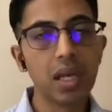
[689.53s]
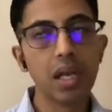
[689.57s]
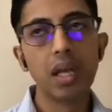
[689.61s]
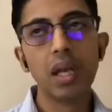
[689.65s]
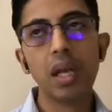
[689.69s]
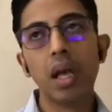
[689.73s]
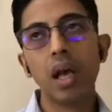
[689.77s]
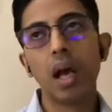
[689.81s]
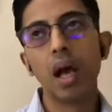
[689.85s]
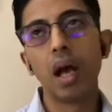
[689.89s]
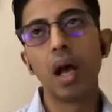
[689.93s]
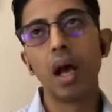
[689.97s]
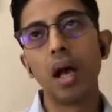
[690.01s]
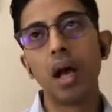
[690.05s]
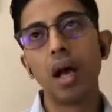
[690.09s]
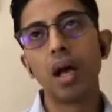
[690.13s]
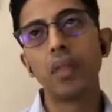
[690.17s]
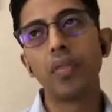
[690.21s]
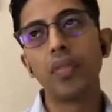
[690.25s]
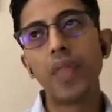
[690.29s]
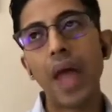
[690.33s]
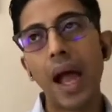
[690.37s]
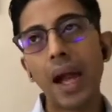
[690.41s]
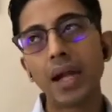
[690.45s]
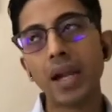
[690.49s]

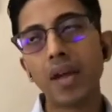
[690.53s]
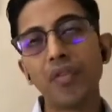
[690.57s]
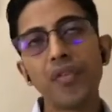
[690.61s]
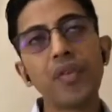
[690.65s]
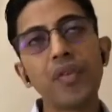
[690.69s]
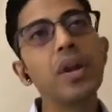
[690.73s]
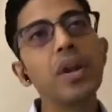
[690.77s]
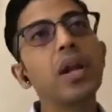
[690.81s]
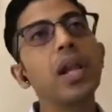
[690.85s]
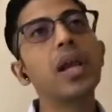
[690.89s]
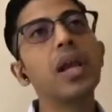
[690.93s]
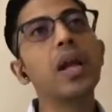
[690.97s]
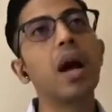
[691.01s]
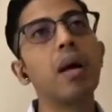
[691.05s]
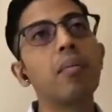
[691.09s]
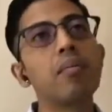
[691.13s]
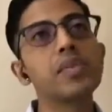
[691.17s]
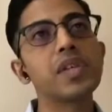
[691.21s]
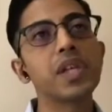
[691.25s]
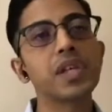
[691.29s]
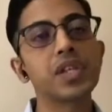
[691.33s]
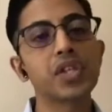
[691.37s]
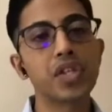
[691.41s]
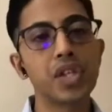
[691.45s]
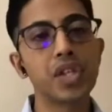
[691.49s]
That definitely comes
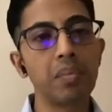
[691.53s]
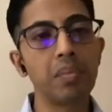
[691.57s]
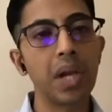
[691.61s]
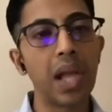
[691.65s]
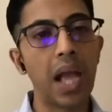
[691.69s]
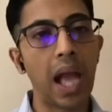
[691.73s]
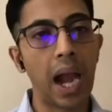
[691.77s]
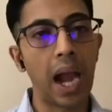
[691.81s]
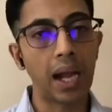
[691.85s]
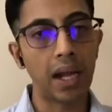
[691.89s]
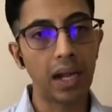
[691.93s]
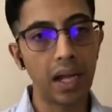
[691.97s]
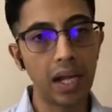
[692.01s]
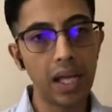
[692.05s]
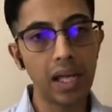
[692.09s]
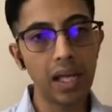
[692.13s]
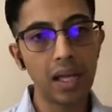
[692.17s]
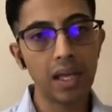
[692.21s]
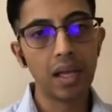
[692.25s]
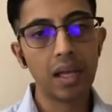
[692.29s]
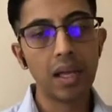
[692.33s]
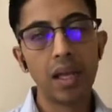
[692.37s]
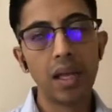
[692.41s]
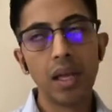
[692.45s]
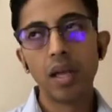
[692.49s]
extremely handy,
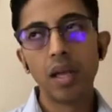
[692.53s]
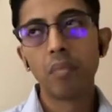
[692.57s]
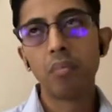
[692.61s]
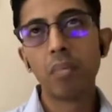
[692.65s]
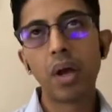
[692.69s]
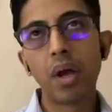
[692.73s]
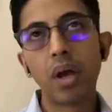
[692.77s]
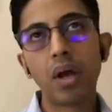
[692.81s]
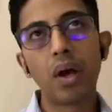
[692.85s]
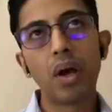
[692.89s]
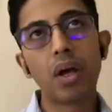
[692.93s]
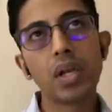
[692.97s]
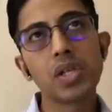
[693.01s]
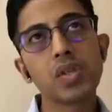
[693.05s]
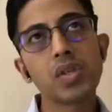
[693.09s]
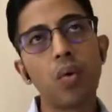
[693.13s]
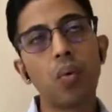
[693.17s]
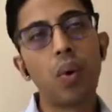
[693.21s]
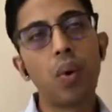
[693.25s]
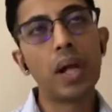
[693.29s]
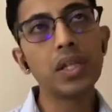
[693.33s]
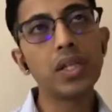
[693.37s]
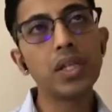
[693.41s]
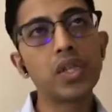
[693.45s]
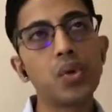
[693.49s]
because
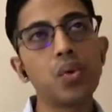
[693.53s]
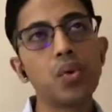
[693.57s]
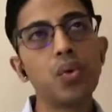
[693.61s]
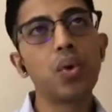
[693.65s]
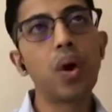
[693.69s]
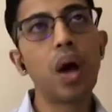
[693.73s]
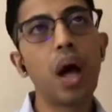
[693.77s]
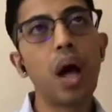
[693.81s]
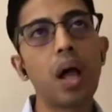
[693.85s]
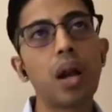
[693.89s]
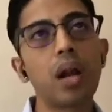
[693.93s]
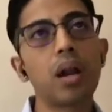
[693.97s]
once you're